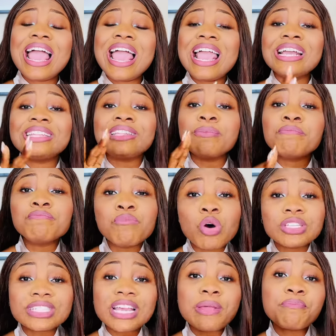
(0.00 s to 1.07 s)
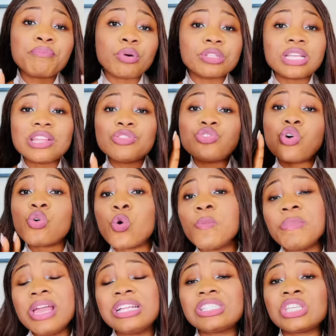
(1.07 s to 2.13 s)
And the most important
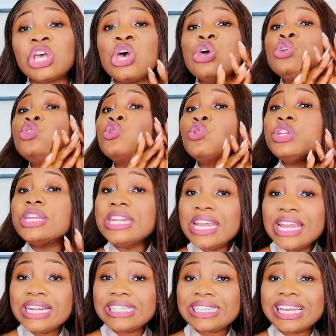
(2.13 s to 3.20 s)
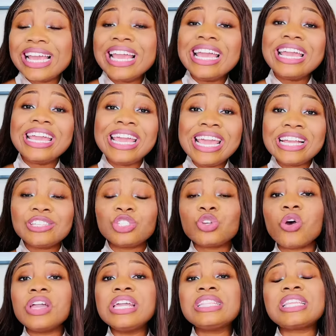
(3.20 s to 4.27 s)
document you need is
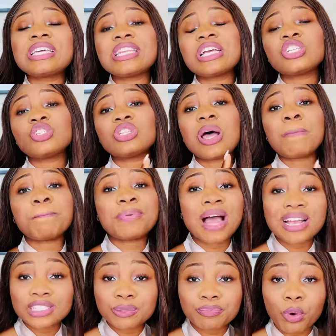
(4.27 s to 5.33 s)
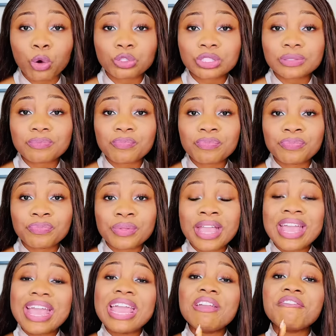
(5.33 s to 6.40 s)
your international passport,
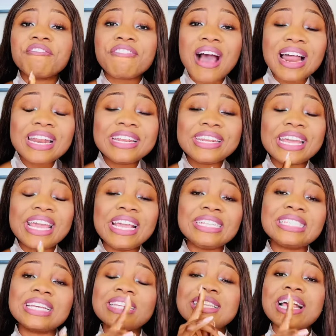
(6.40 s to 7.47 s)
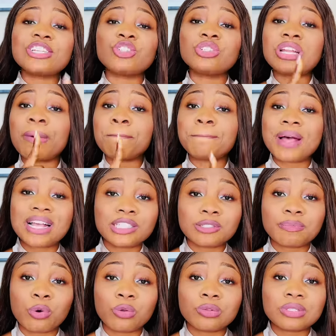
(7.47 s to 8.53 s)
a valid international
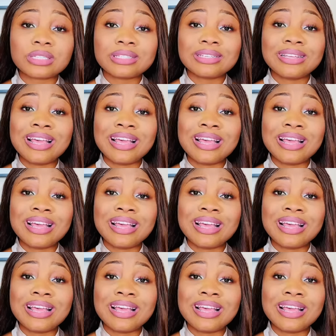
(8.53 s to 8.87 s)
passport.